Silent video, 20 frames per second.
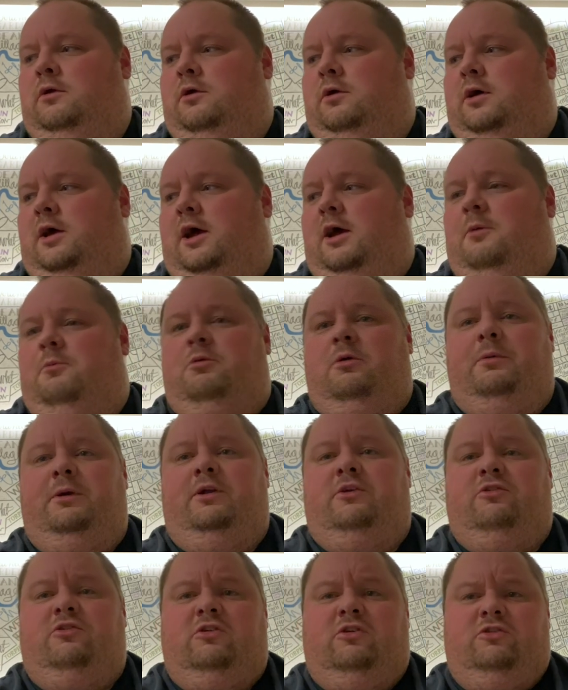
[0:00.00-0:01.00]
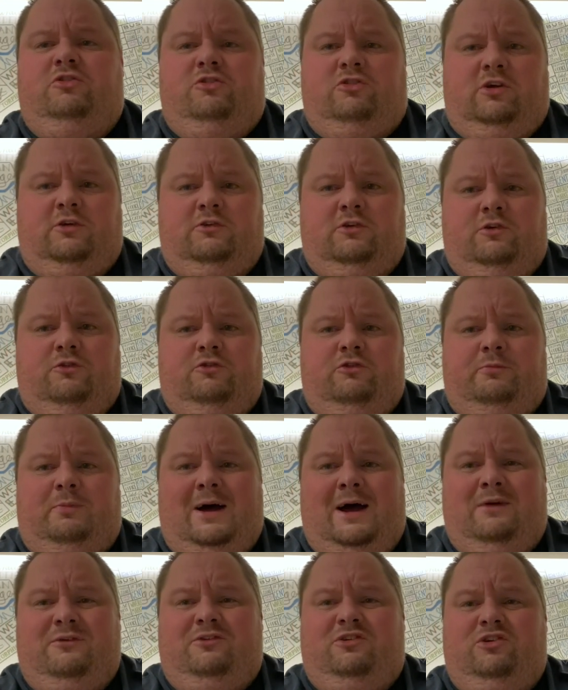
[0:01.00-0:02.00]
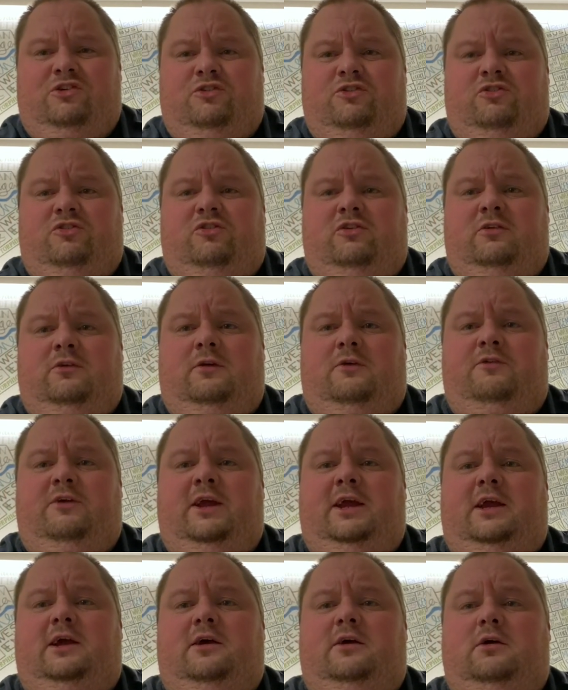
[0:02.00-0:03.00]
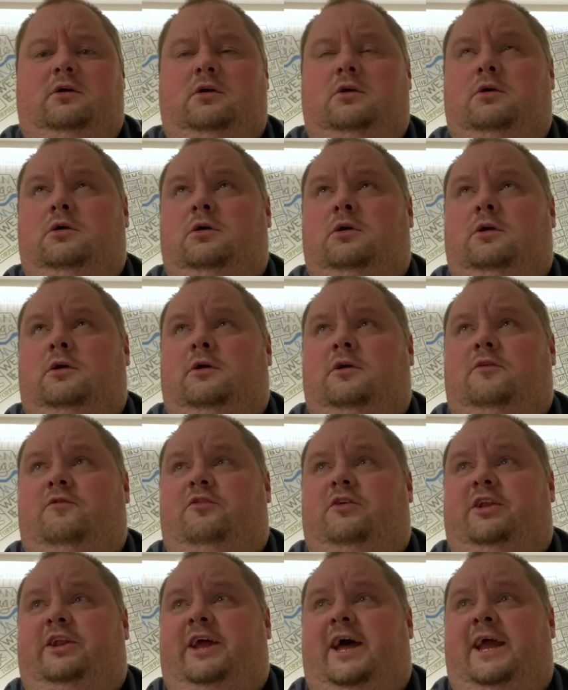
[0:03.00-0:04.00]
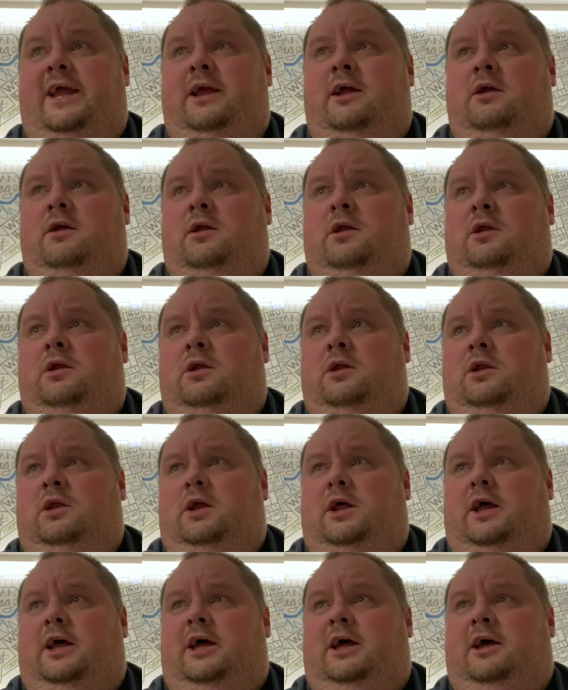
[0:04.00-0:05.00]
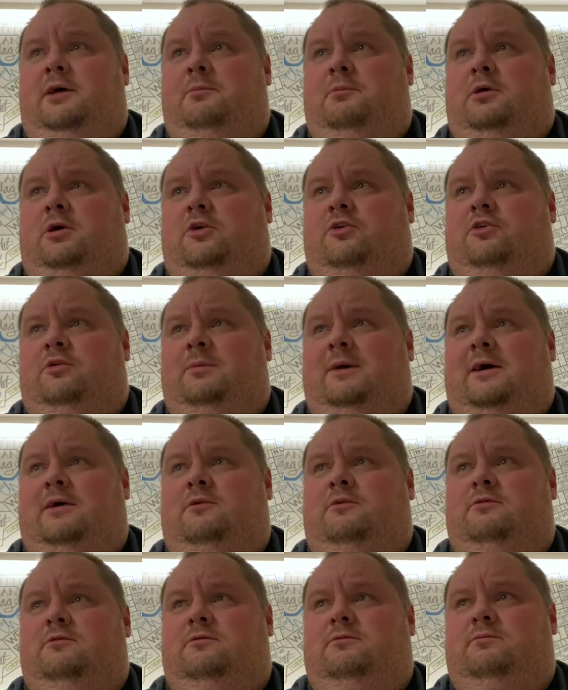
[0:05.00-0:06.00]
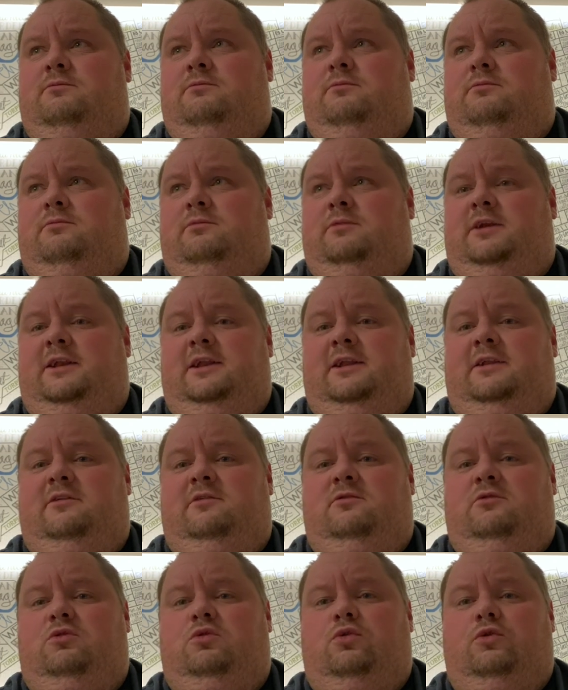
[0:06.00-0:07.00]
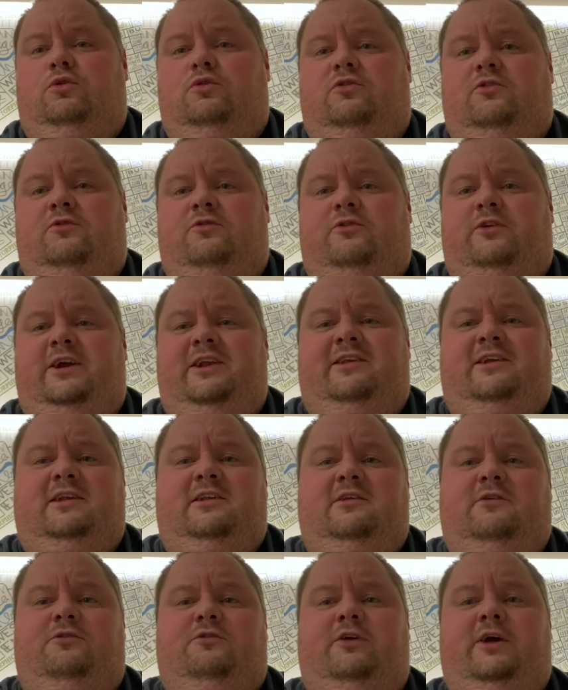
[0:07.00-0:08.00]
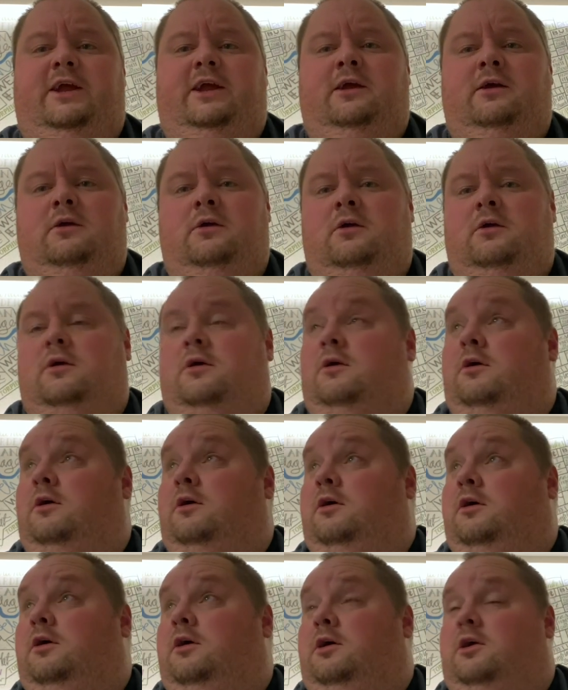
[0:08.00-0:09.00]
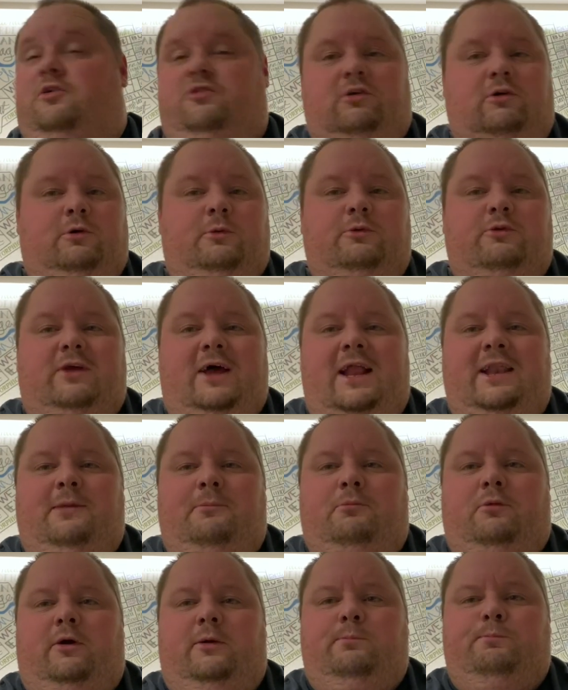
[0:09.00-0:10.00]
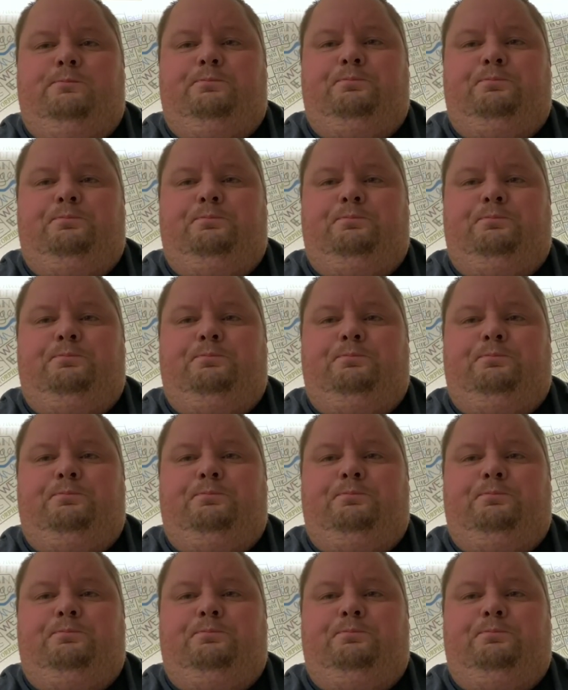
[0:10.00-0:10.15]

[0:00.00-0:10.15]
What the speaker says: probably on just over £100, just I think, for the day. Got to about nearly 2:45, 2:50. Job come up to Edinburgh